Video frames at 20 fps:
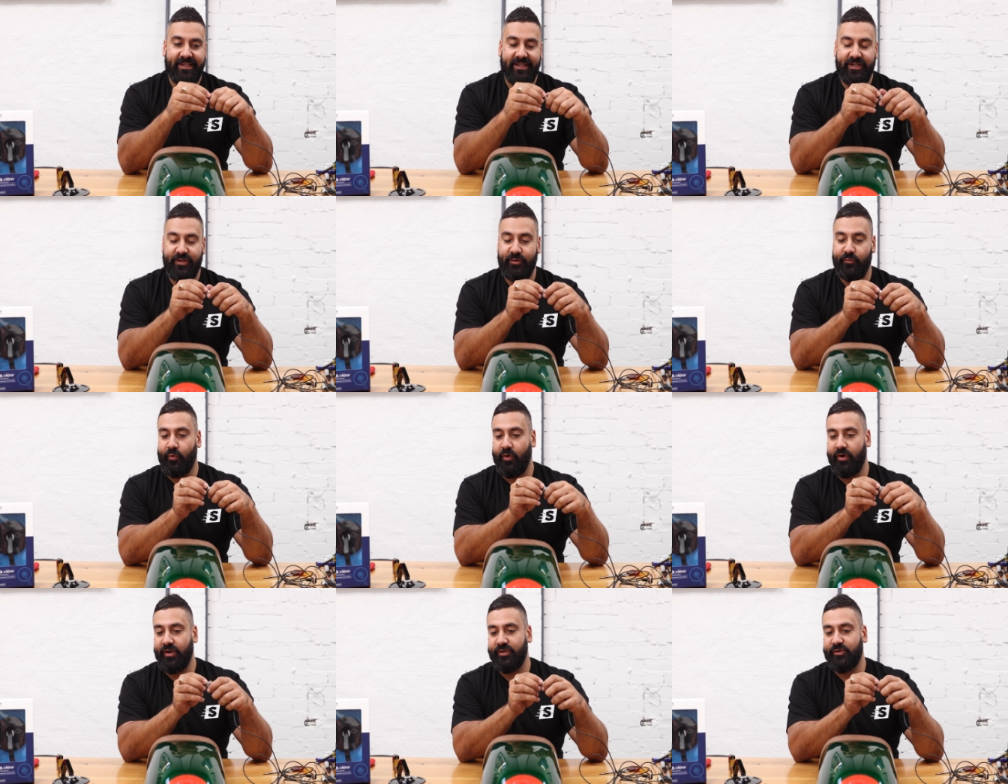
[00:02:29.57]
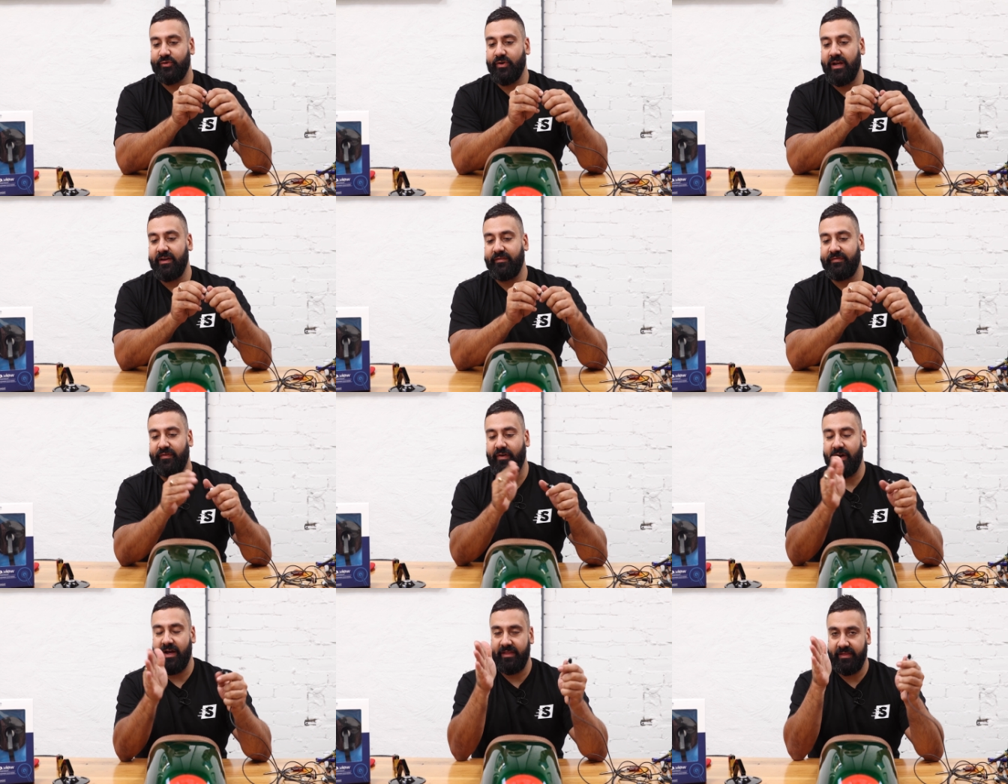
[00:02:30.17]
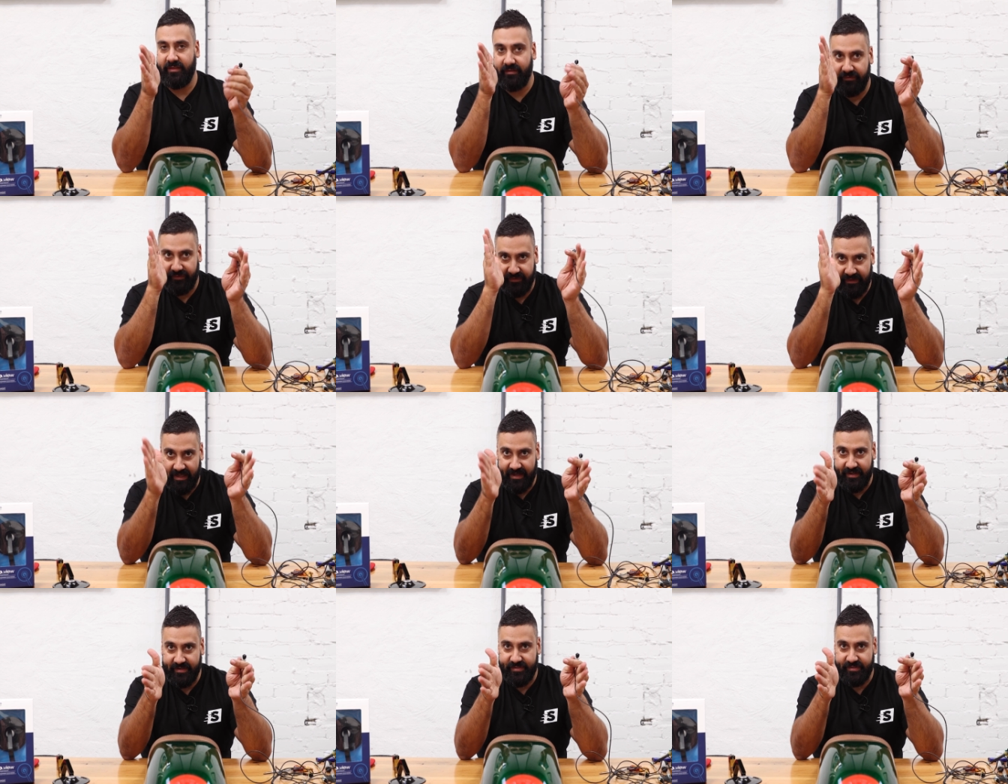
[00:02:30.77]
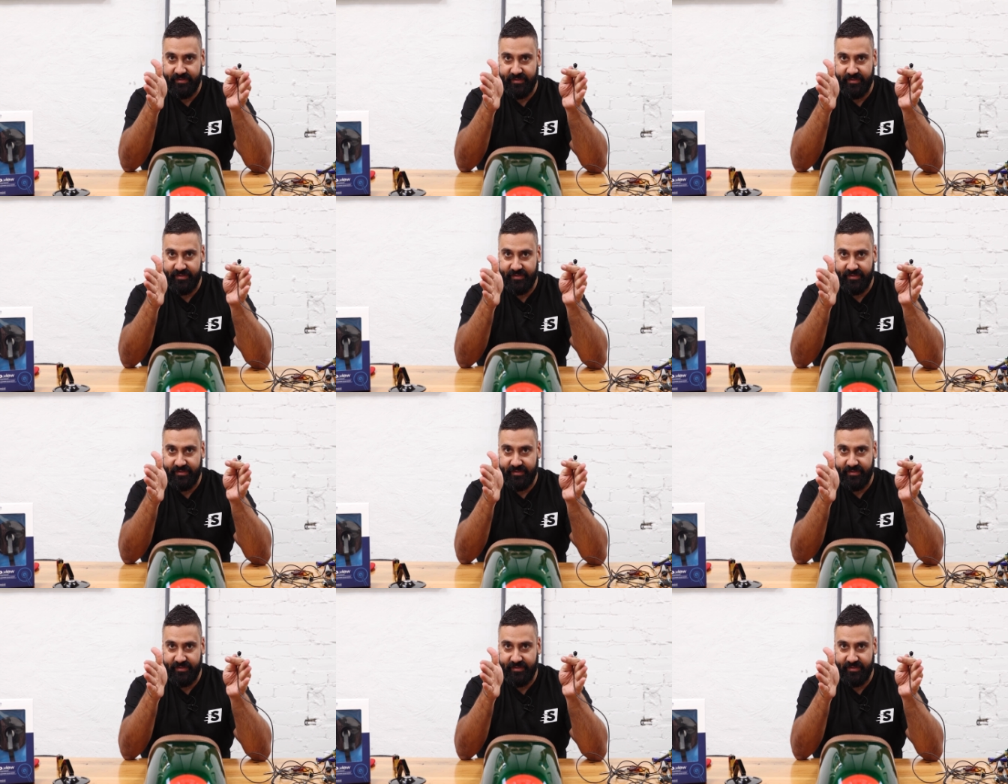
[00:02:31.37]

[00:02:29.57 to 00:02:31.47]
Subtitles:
you wanna try and find the flattest